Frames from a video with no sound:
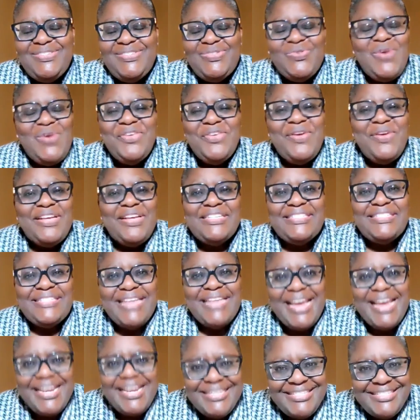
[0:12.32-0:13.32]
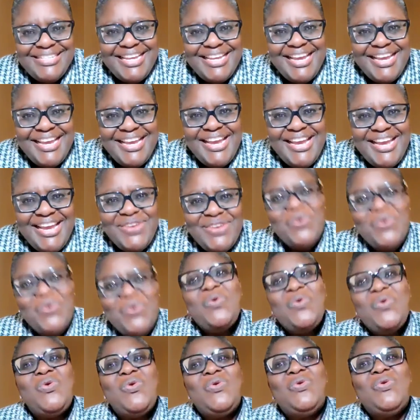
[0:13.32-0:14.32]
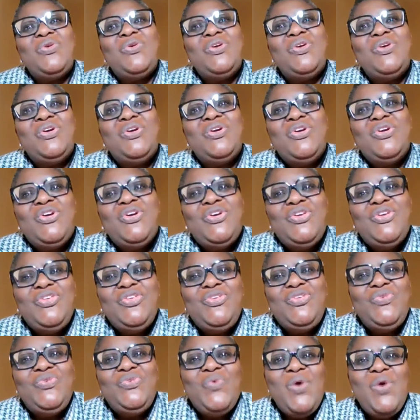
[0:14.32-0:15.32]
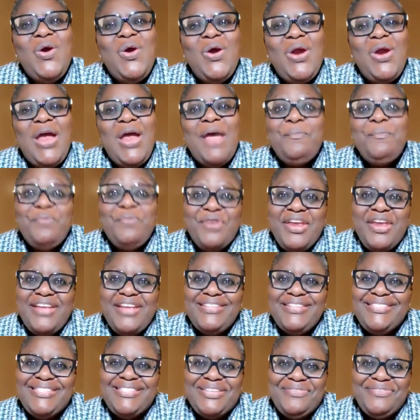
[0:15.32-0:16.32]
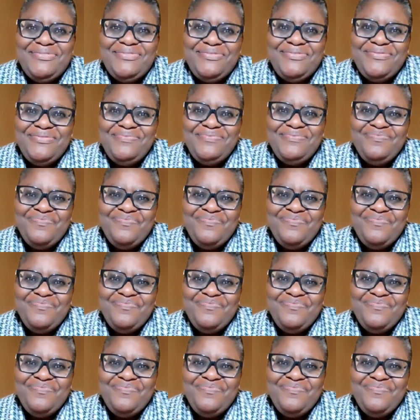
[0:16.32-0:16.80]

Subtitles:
So are you excited or you are apprehensive?